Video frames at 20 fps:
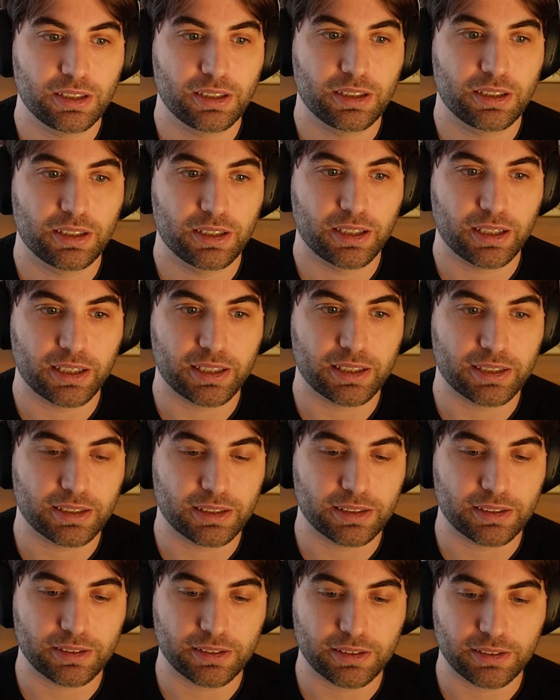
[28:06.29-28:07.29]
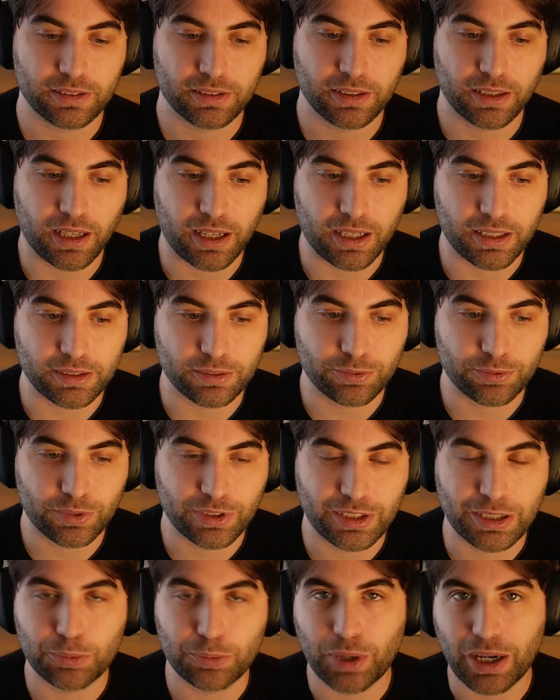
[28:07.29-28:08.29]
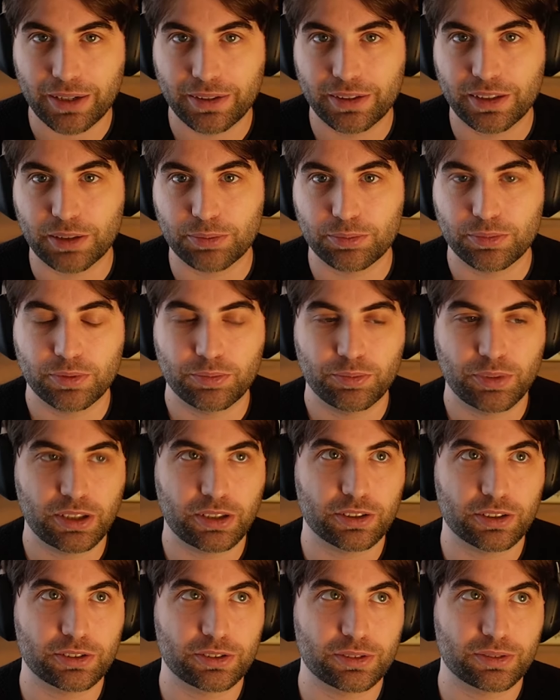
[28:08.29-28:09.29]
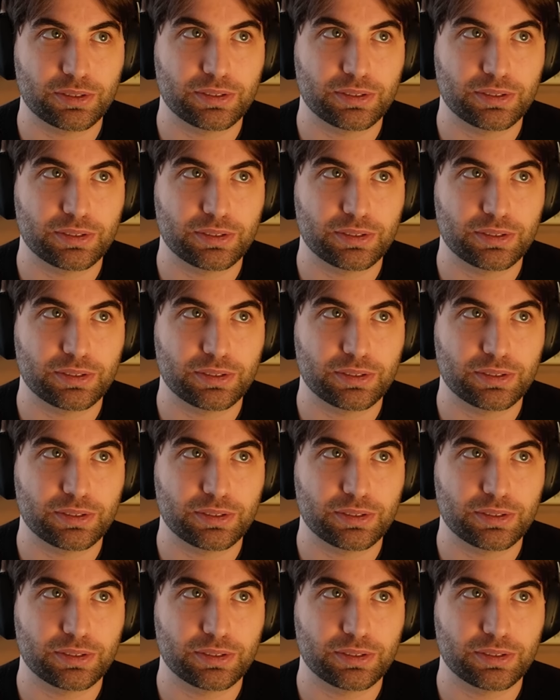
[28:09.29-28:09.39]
and debug them, because